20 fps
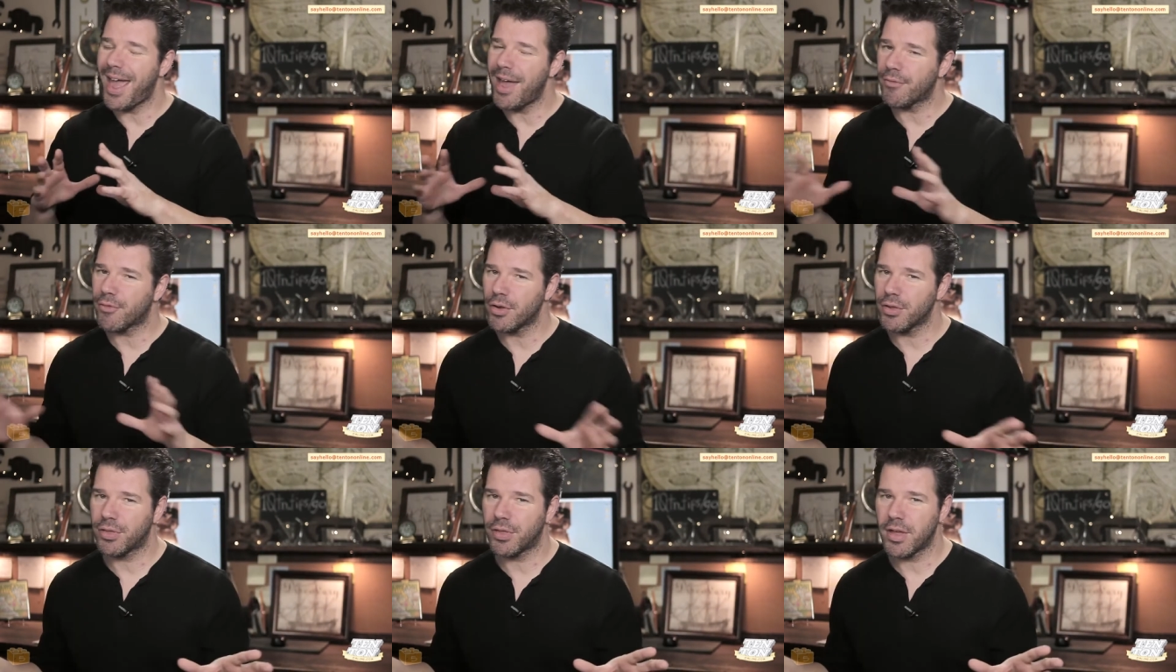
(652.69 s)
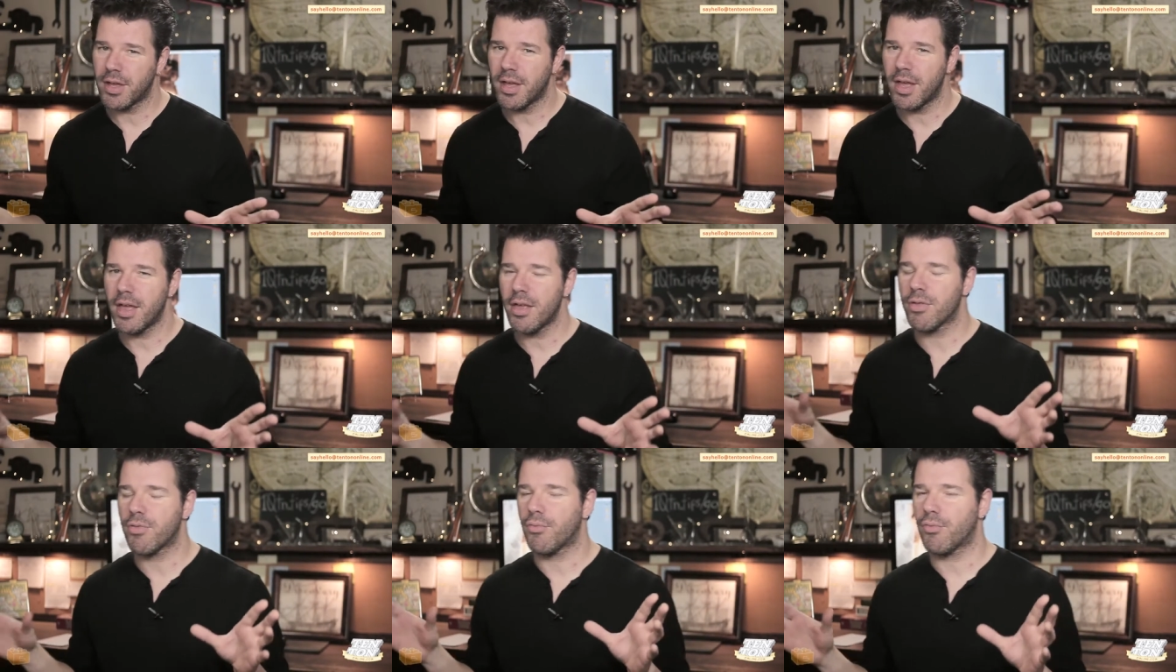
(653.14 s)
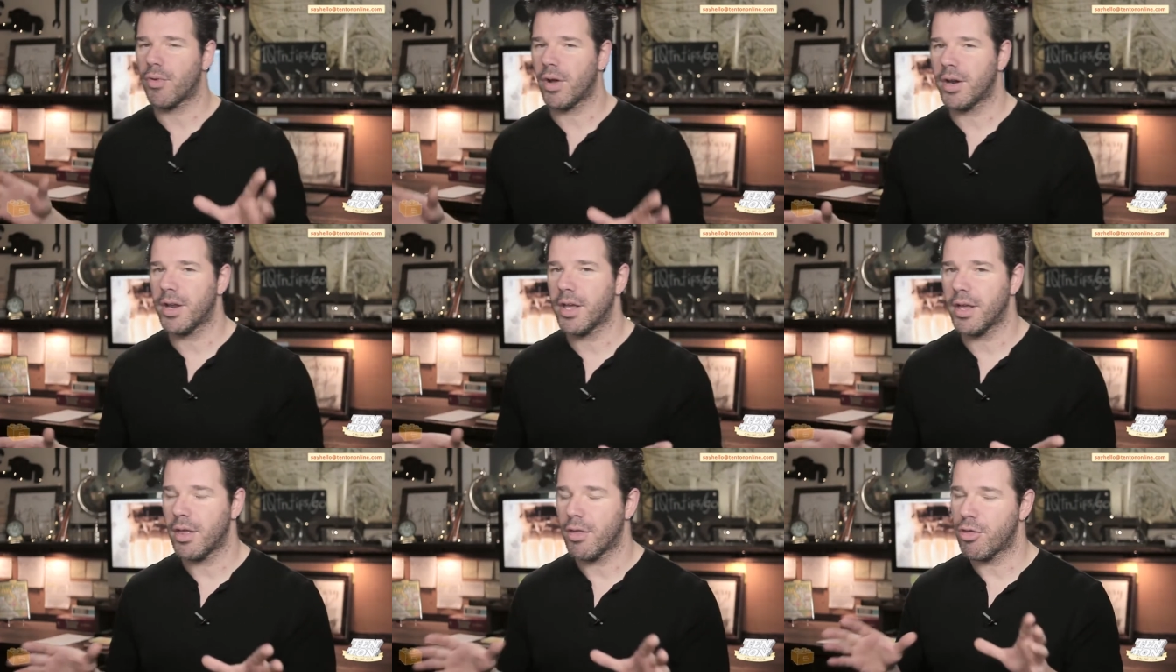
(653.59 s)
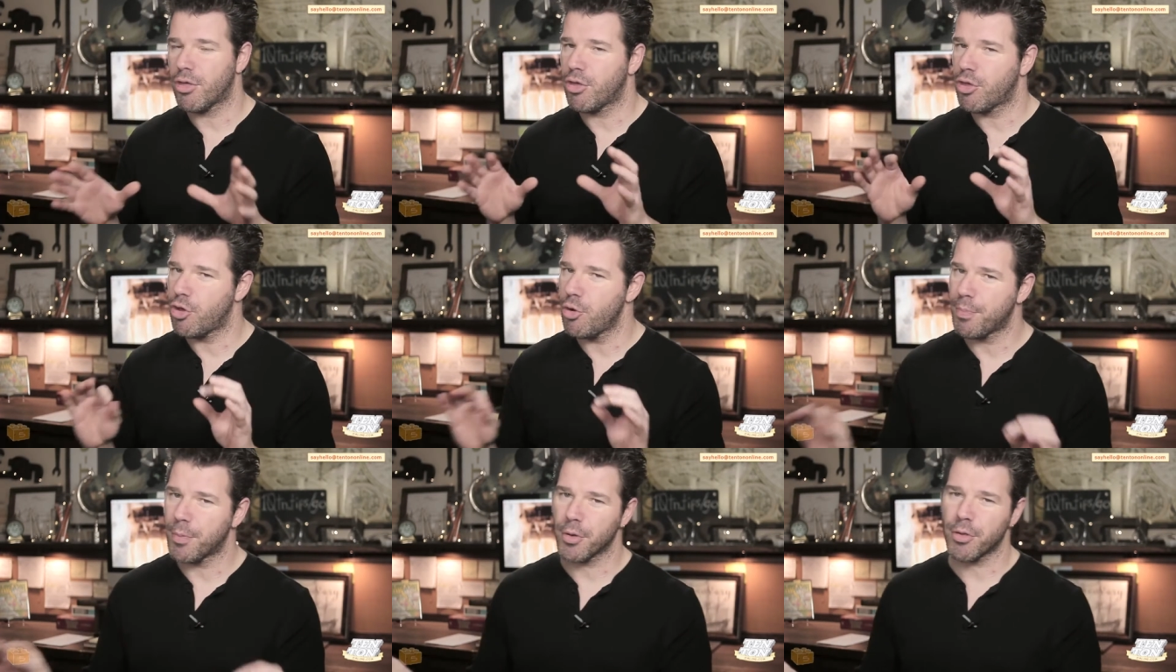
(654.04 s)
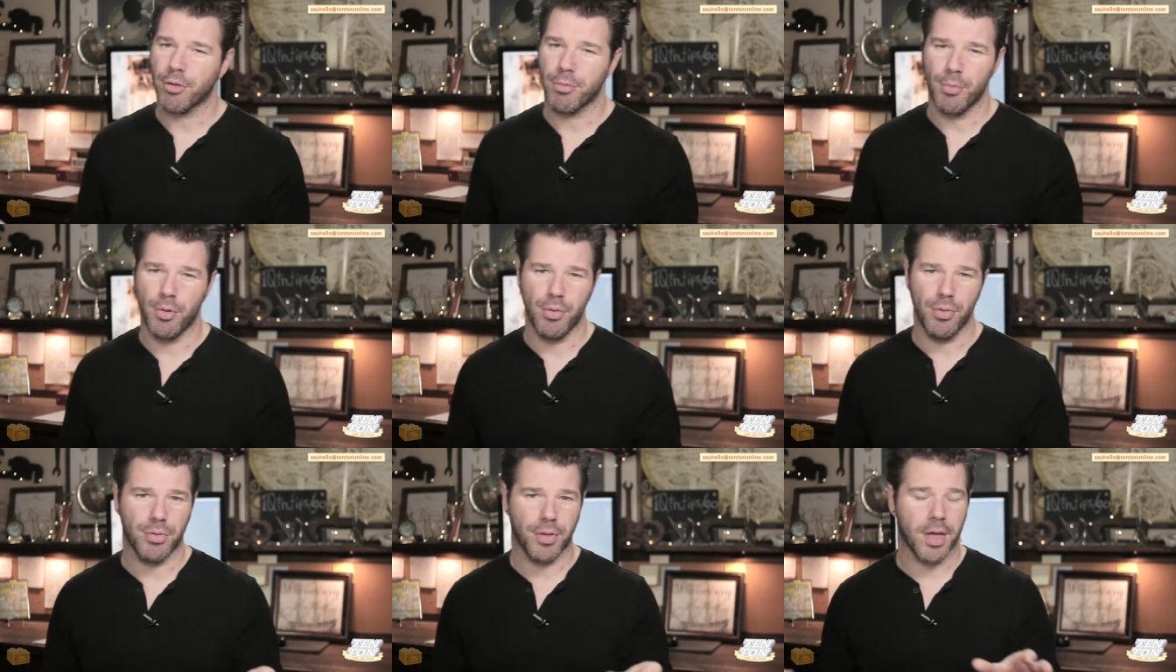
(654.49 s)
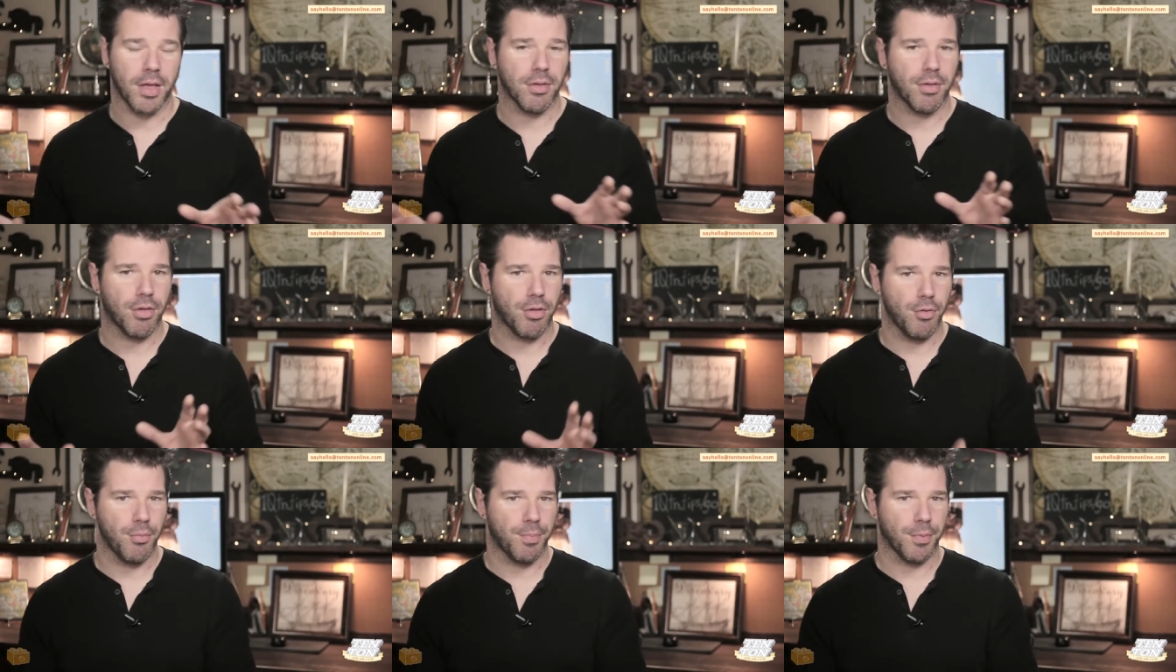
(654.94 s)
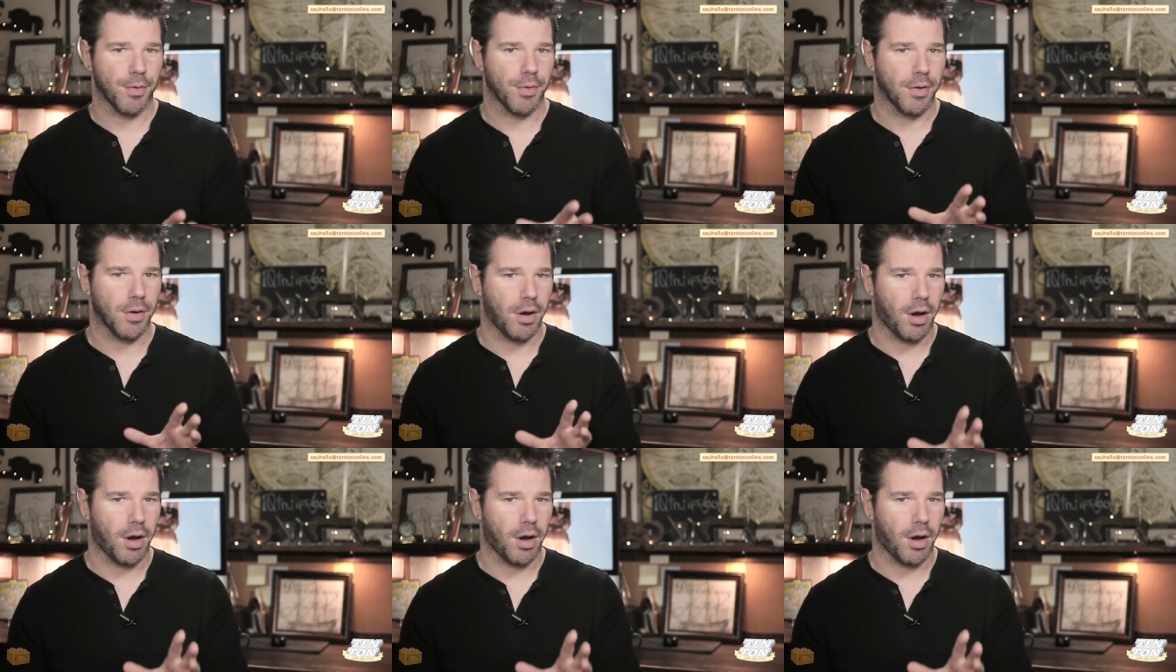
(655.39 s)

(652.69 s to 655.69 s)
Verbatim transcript: everything is running super smooth and super